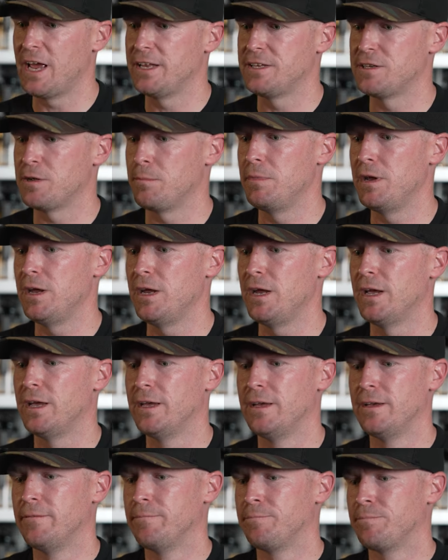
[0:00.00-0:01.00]
To me,
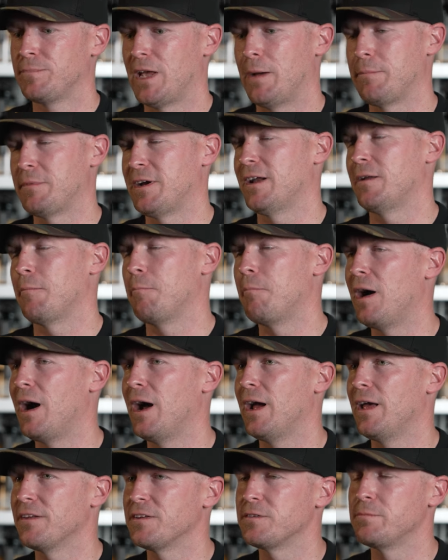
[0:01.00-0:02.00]
I'm kind of
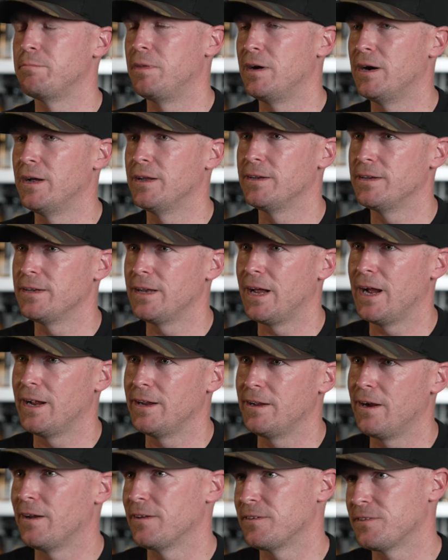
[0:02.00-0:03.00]
biased, but
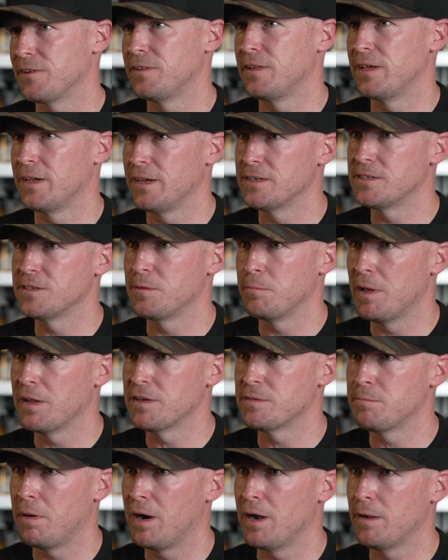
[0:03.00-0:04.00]
I honestly think it's the
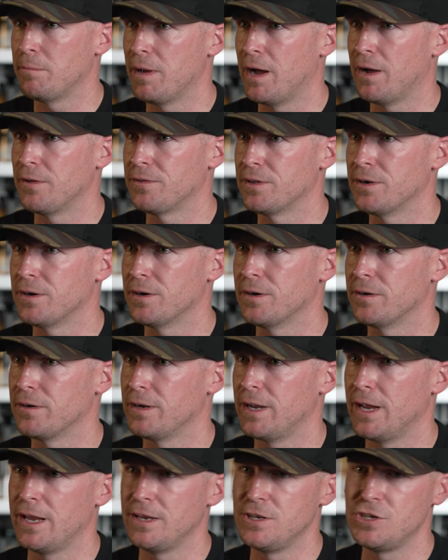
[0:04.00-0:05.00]
best pipe out
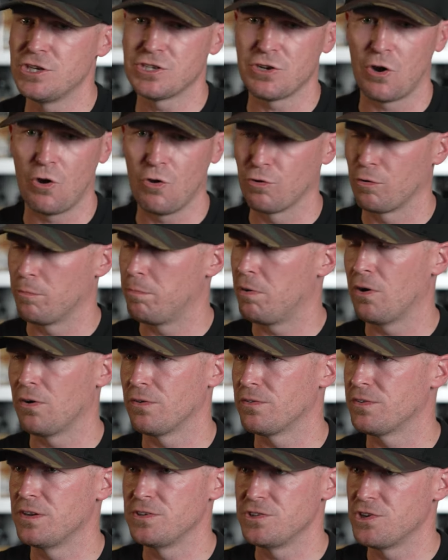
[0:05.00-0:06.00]
there, and just all their
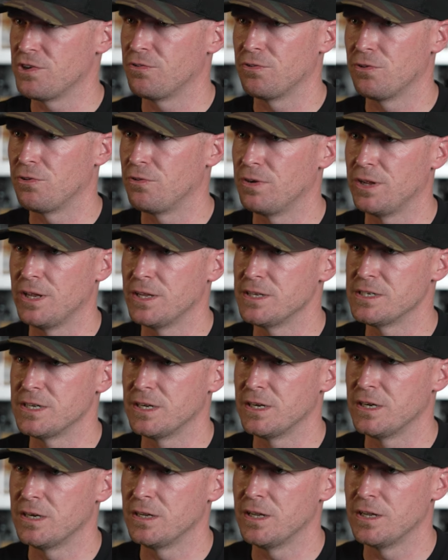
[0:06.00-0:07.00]
parts in general is
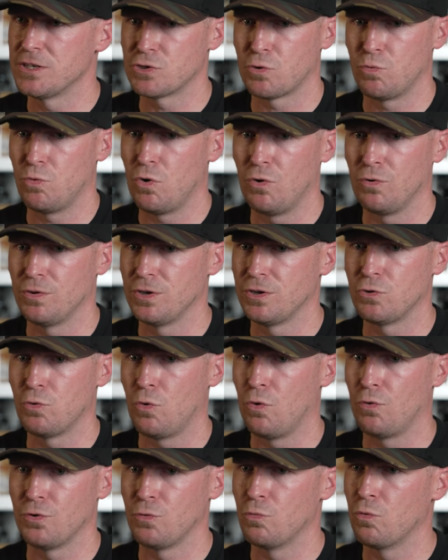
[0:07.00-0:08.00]
it's
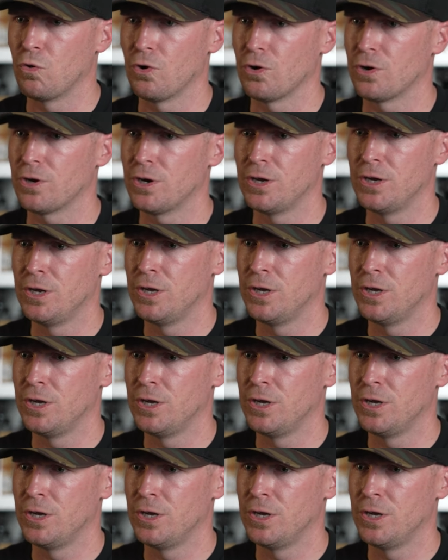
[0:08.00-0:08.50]
quality work.